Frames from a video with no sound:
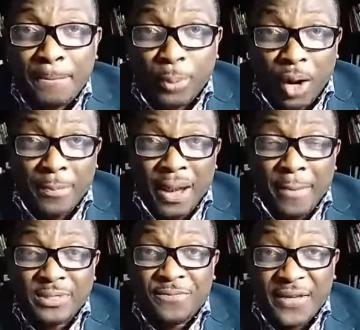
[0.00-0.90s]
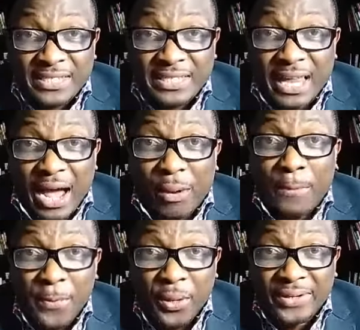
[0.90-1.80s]
problems facing our
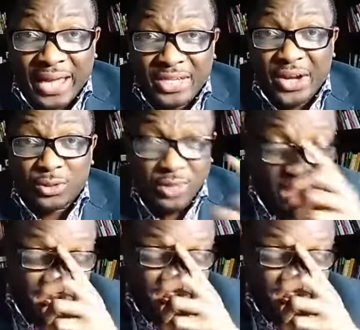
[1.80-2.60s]
people in Nigeria today,